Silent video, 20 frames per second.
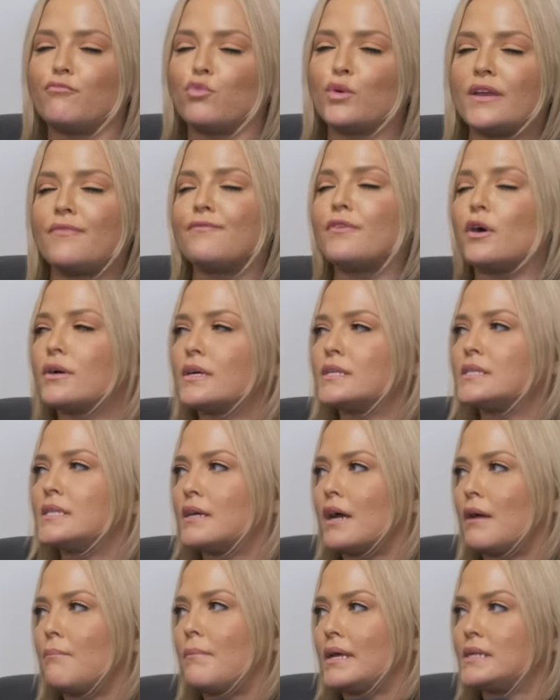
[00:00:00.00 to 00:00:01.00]

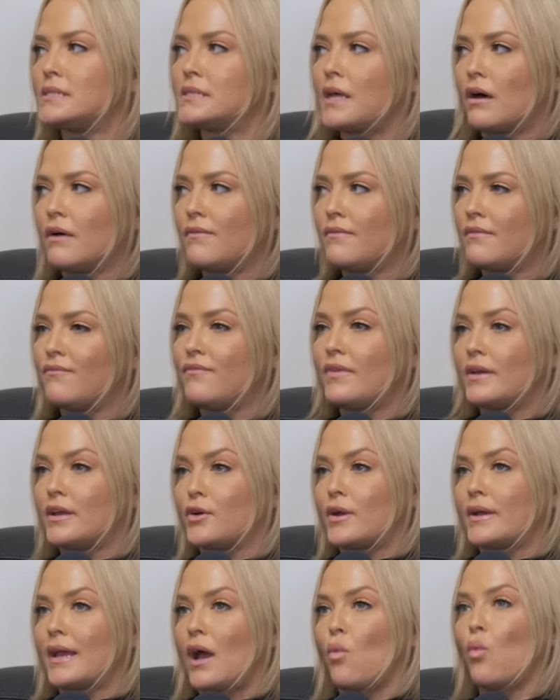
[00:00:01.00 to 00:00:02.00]
refocusing on myself and
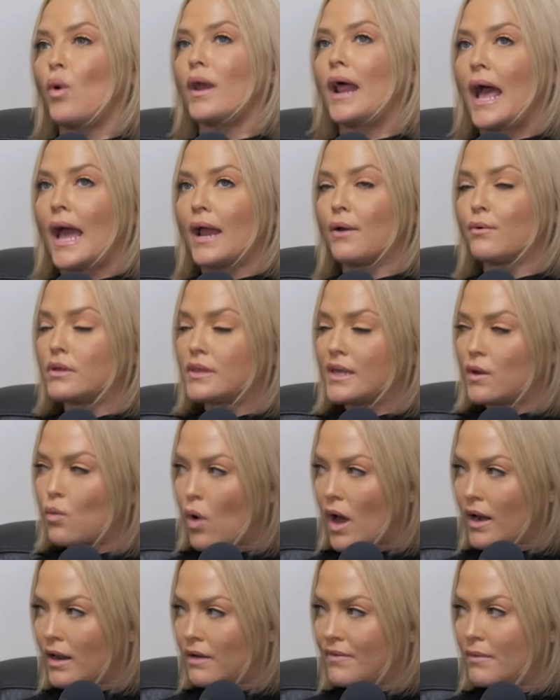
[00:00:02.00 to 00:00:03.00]
figuring out what I really
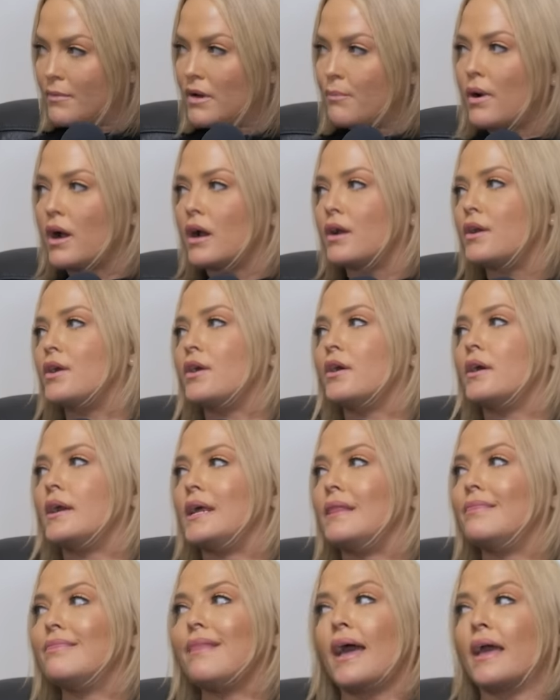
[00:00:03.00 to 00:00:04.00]
wanted from a partner
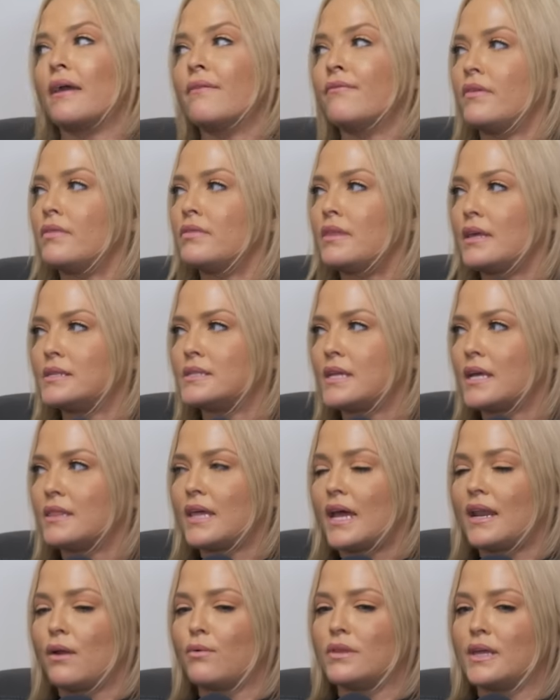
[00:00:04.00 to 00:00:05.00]
and in life and things like
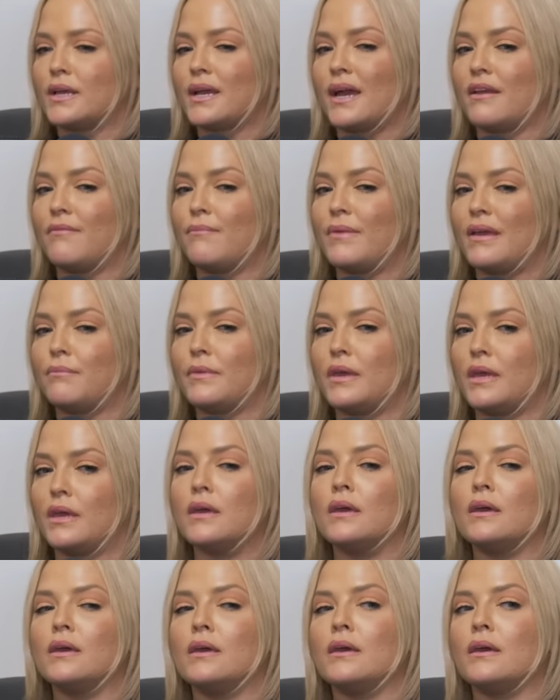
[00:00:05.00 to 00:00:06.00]
that. It really kind of made
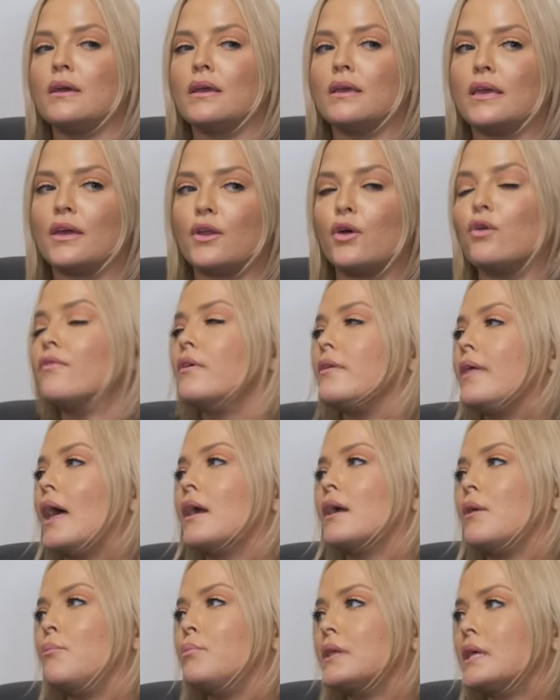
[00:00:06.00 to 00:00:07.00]
me get over
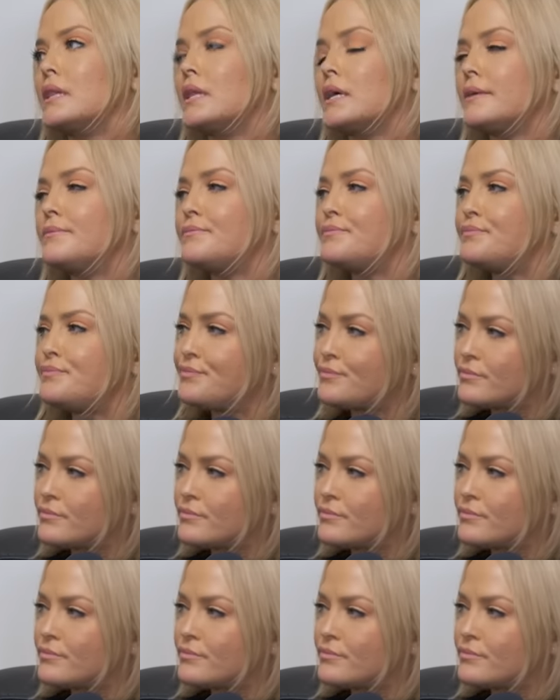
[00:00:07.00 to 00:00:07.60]
that completely.